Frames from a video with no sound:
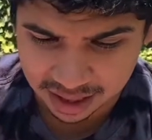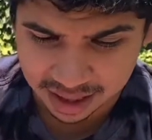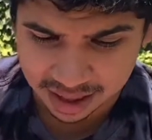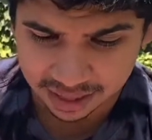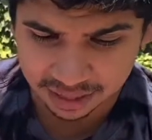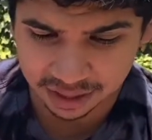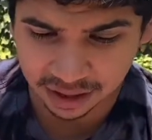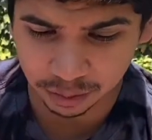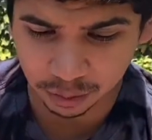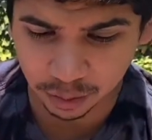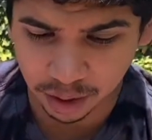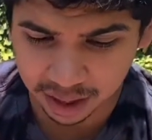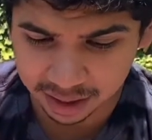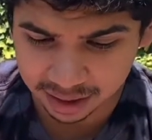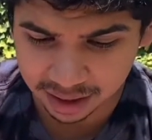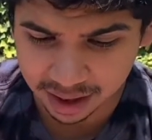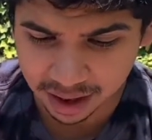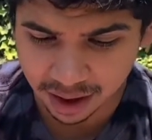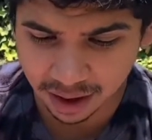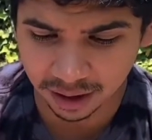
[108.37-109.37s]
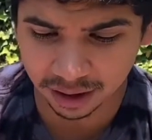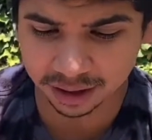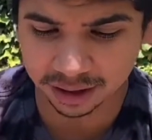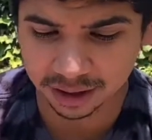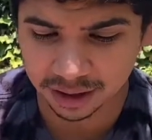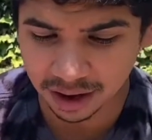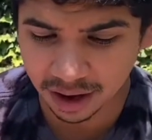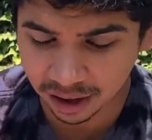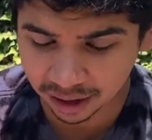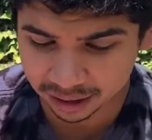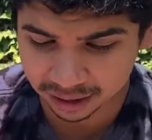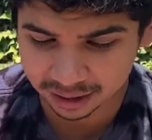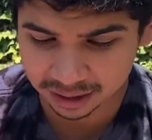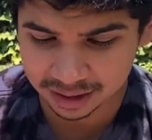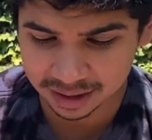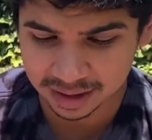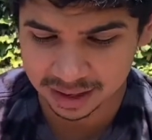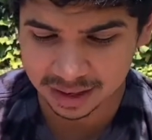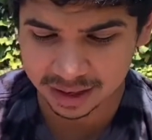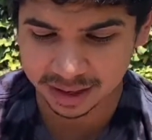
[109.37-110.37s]
Then what? Hark, hark.
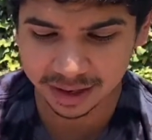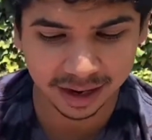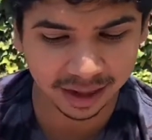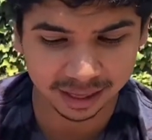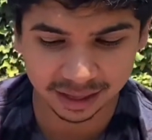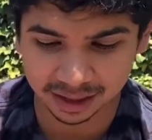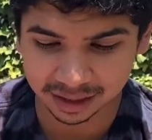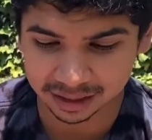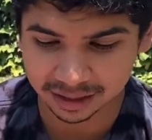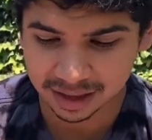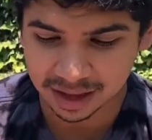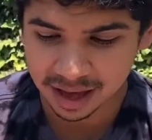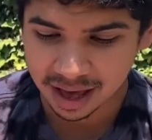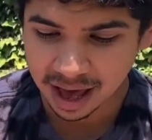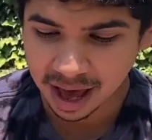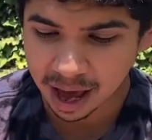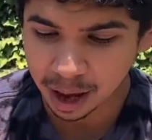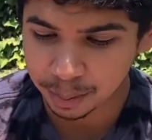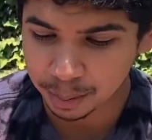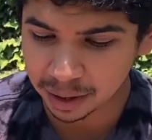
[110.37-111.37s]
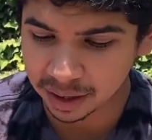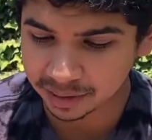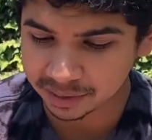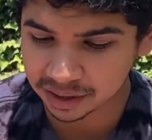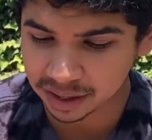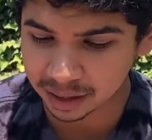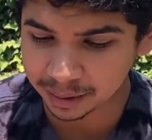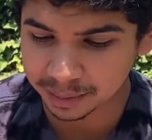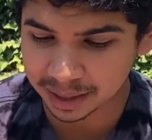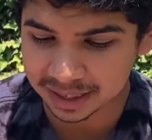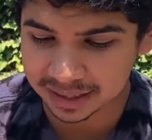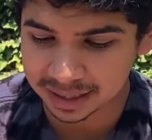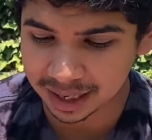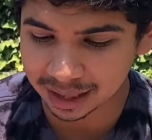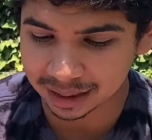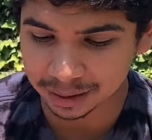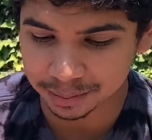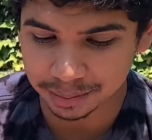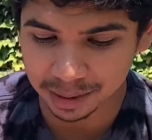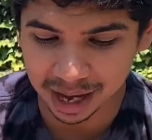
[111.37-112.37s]
Nothing. I puffed on my
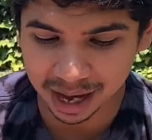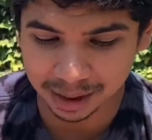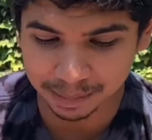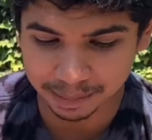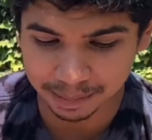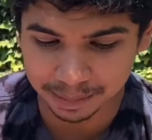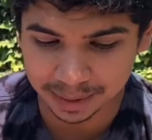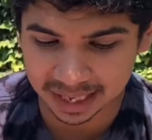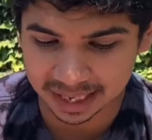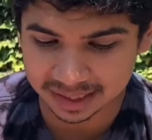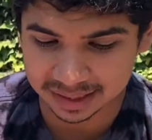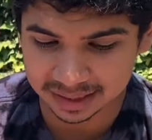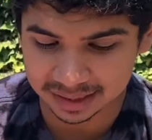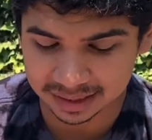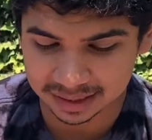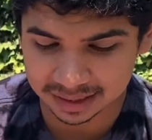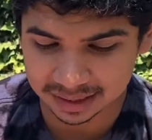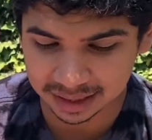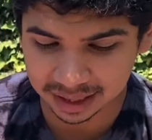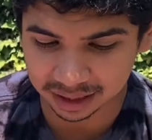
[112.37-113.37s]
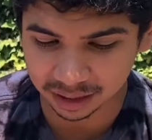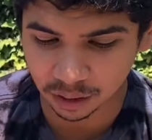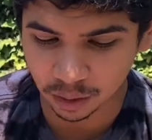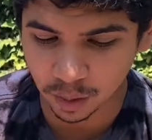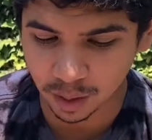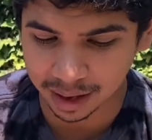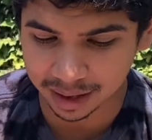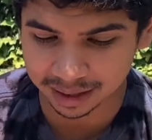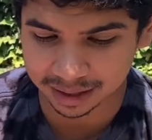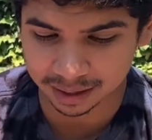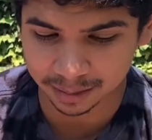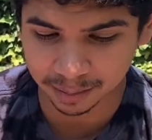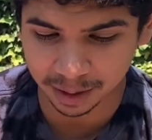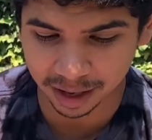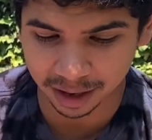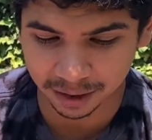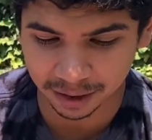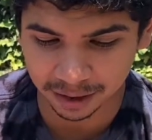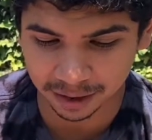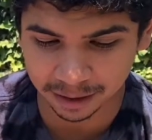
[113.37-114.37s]
silent pipe, peace and quiet in my
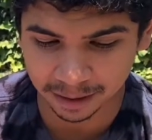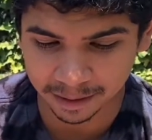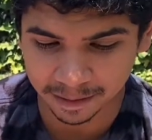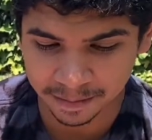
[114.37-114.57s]
heart.